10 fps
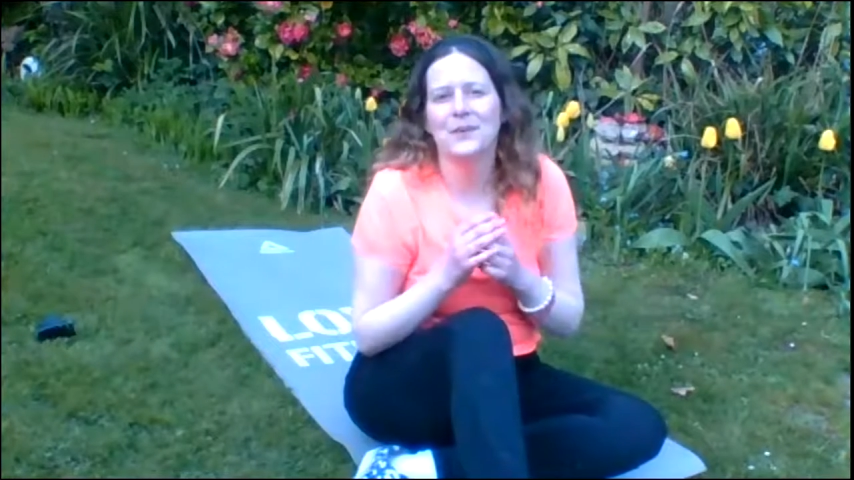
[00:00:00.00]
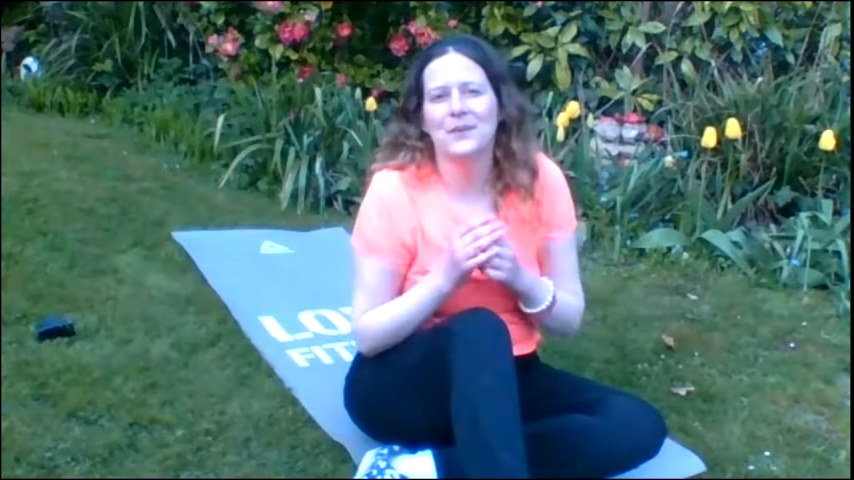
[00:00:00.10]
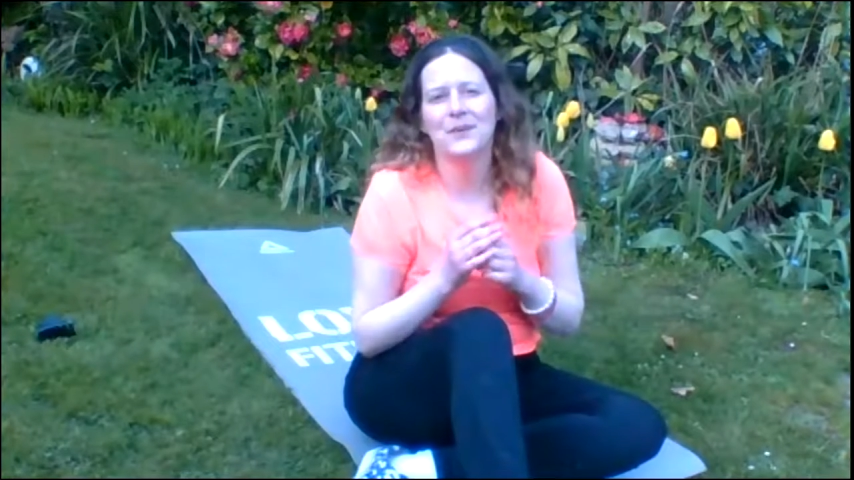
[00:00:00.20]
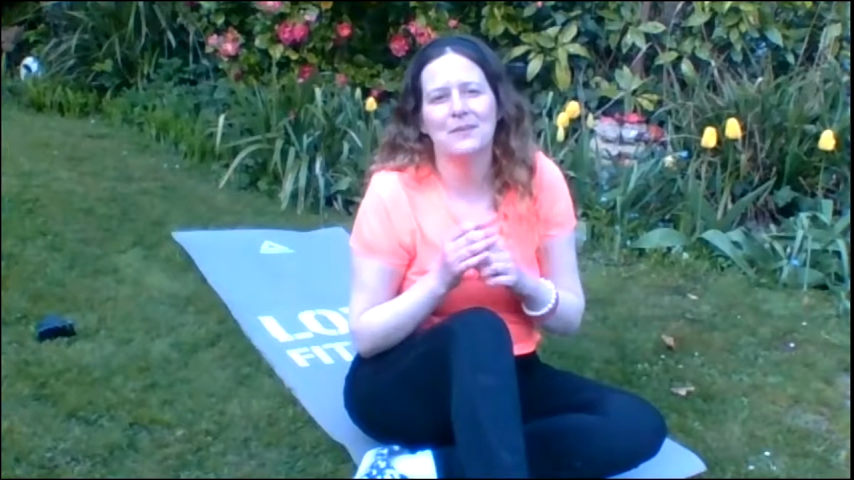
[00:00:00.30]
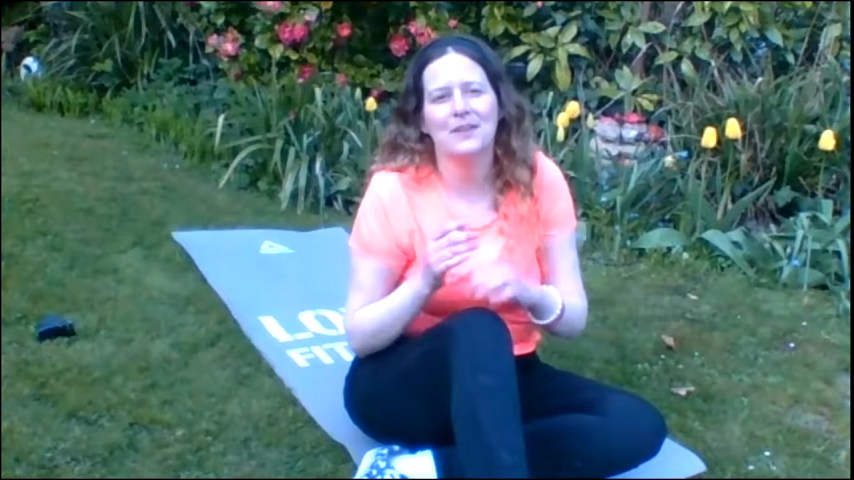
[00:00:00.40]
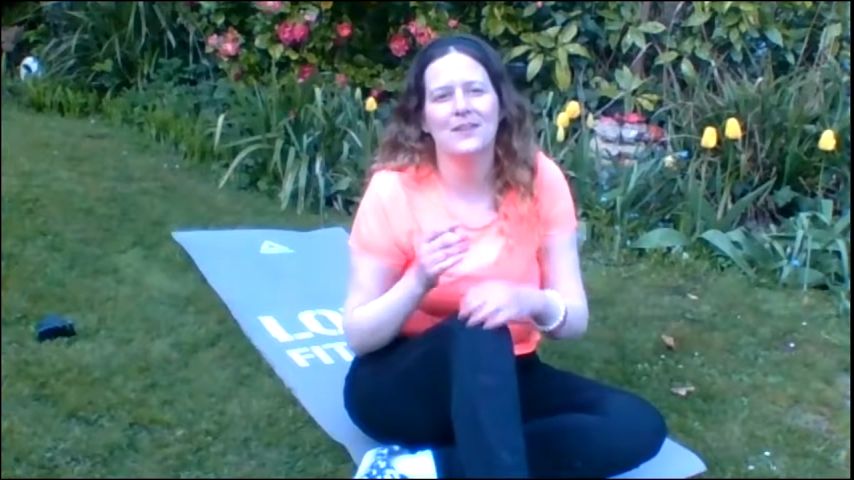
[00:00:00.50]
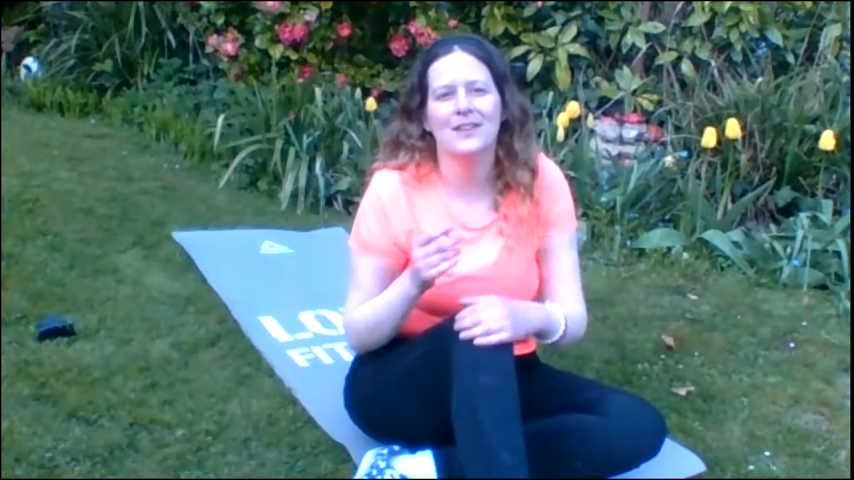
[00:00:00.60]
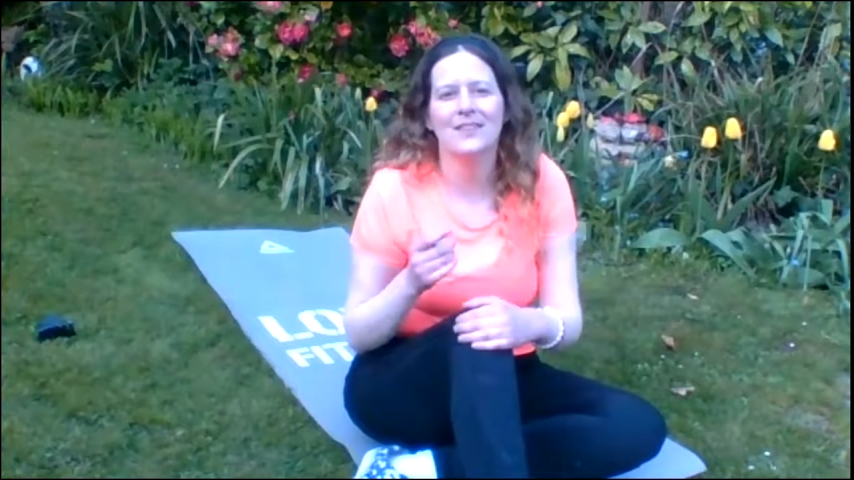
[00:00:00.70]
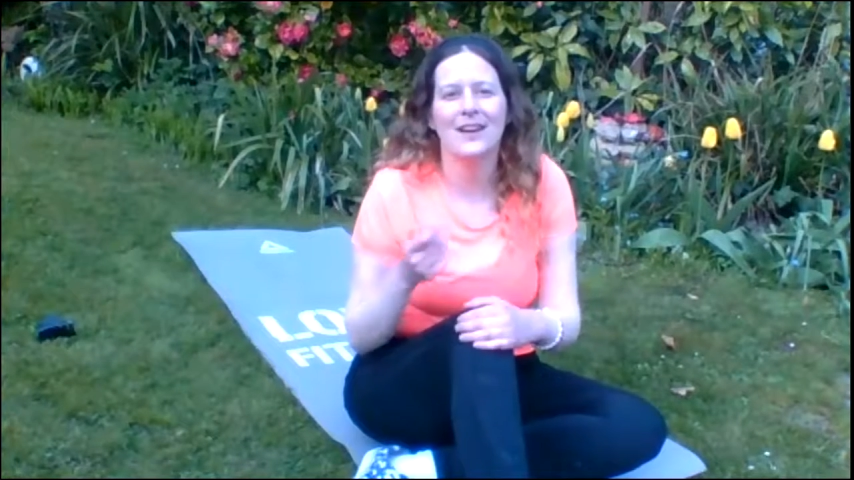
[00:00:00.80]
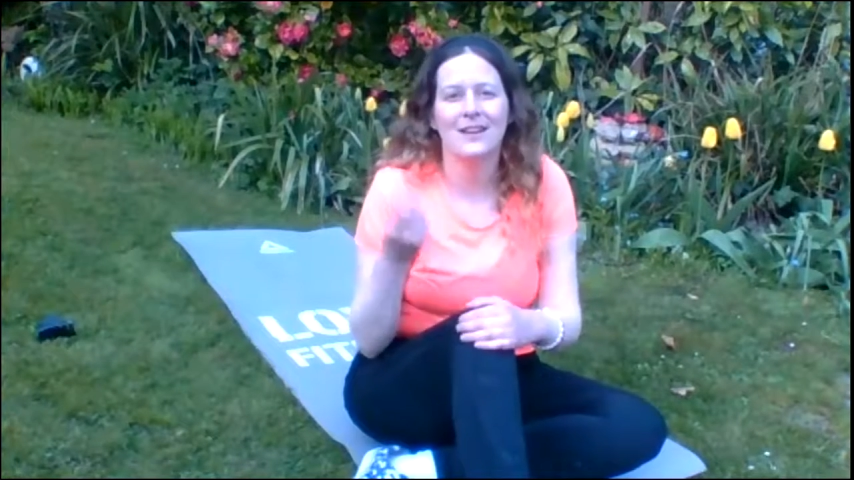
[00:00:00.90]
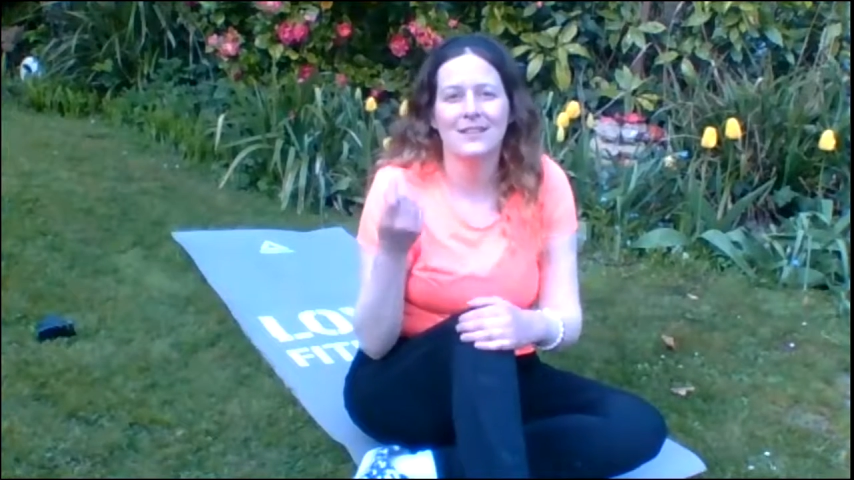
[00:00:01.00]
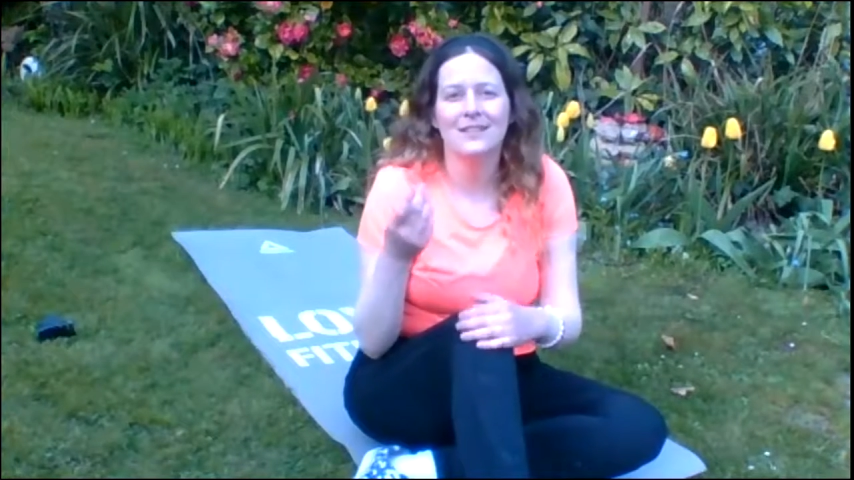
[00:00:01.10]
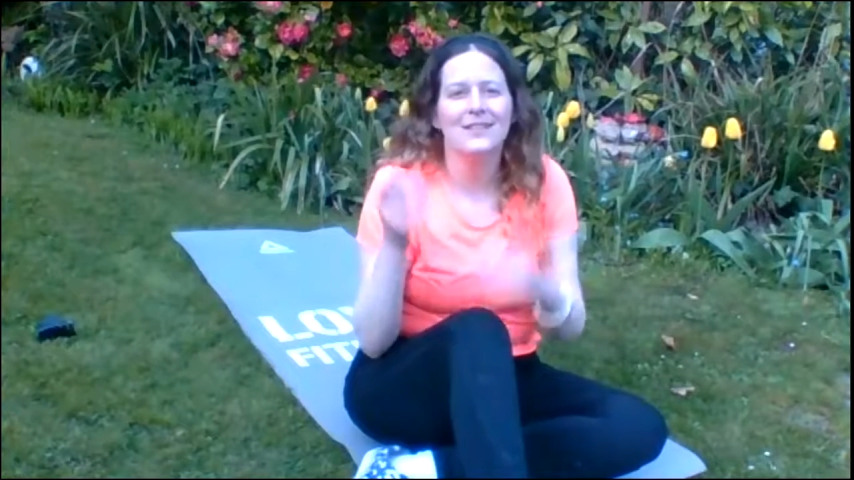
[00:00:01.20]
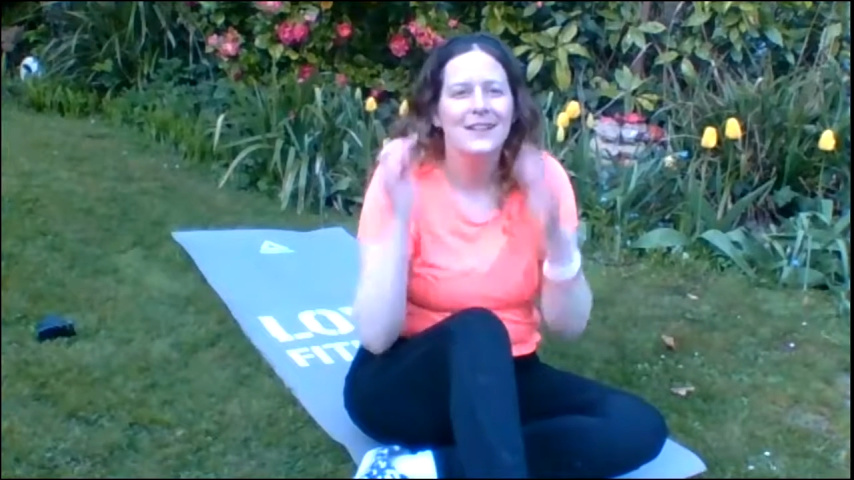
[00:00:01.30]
or something like that,